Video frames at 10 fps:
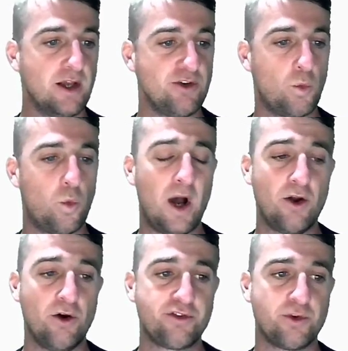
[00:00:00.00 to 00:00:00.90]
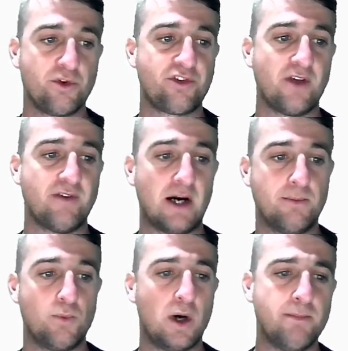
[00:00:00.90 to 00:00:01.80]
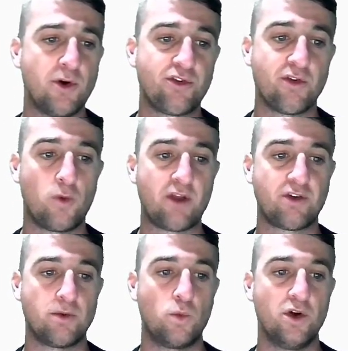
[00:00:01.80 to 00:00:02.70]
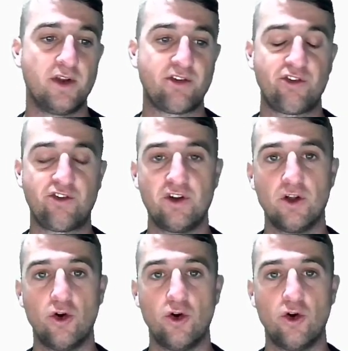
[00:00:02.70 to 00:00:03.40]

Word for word: one also does say that while most of the Western world are still